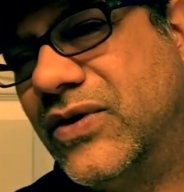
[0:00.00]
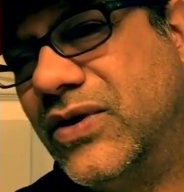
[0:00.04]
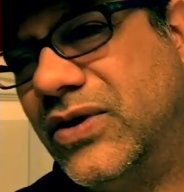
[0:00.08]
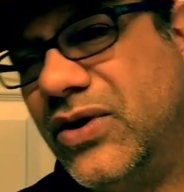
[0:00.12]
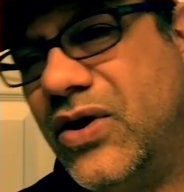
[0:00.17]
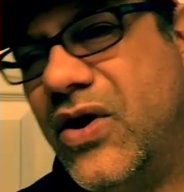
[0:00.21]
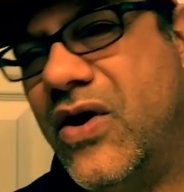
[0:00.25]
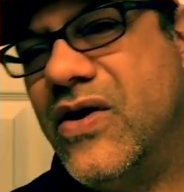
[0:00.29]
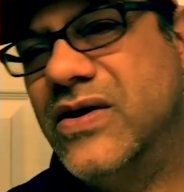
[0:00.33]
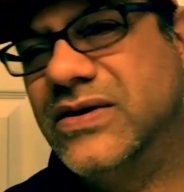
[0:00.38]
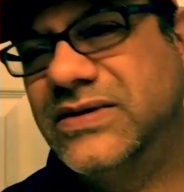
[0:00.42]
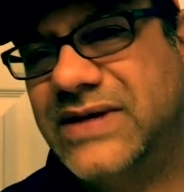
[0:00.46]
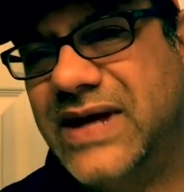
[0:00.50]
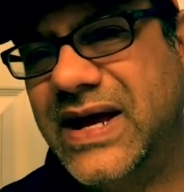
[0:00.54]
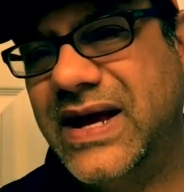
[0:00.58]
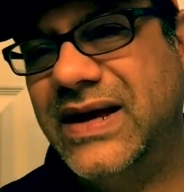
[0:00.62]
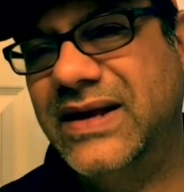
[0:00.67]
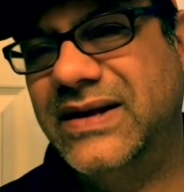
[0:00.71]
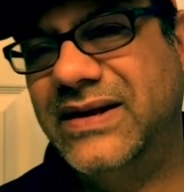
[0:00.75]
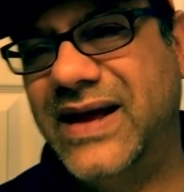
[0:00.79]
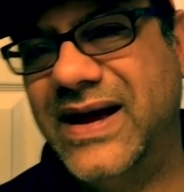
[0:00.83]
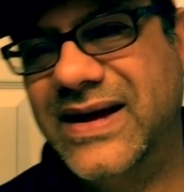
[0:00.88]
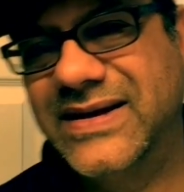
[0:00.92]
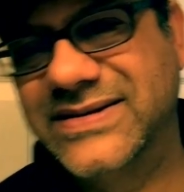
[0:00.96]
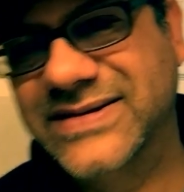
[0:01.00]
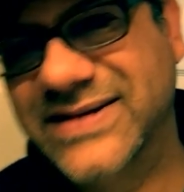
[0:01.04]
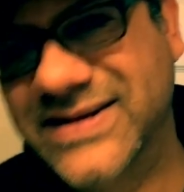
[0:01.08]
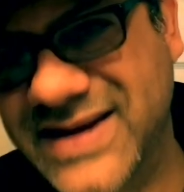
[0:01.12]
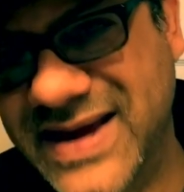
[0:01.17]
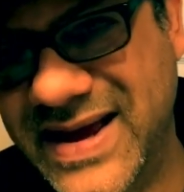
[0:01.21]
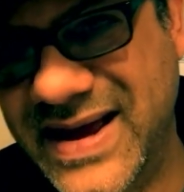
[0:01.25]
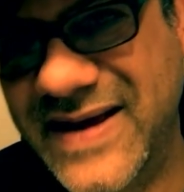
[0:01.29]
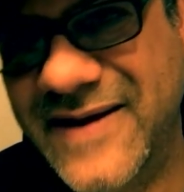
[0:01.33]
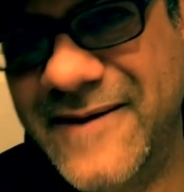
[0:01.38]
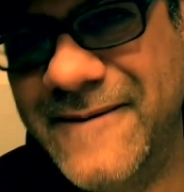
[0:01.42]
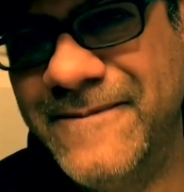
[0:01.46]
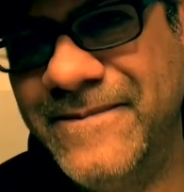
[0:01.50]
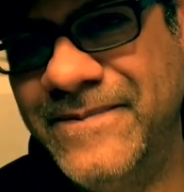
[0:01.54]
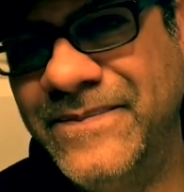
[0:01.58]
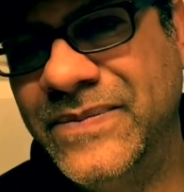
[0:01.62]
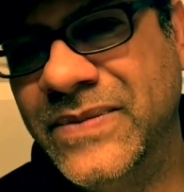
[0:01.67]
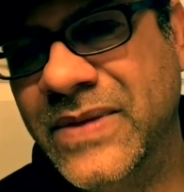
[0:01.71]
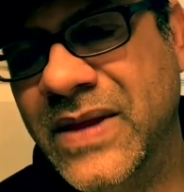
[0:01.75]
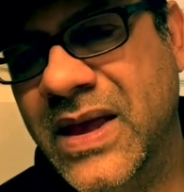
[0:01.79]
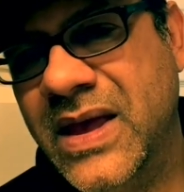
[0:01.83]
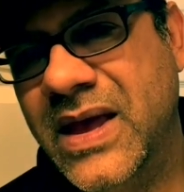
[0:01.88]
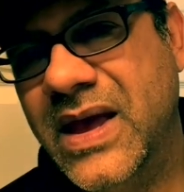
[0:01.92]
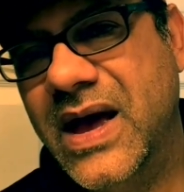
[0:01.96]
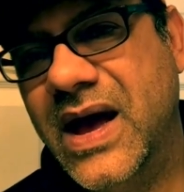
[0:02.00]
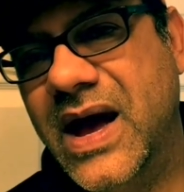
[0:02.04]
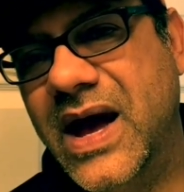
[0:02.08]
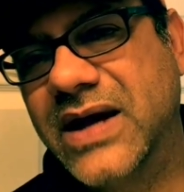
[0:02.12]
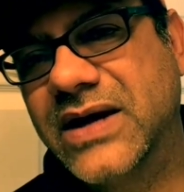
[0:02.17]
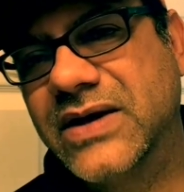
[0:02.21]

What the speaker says: a long day like today, I